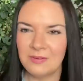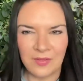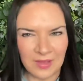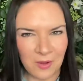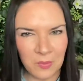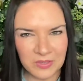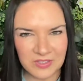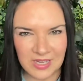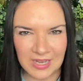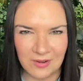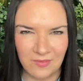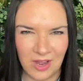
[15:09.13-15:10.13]
I think I was
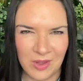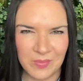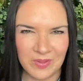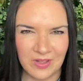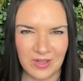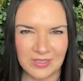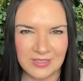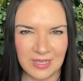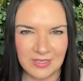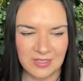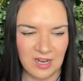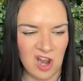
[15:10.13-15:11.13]
saying it right, but I
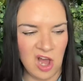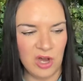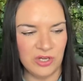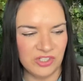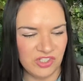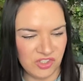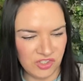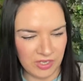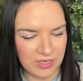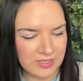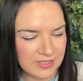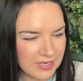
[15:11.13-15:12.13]
said glass
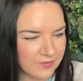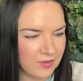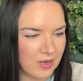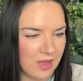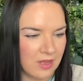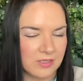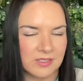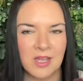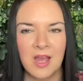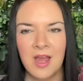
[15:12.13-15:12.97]
instead of glass.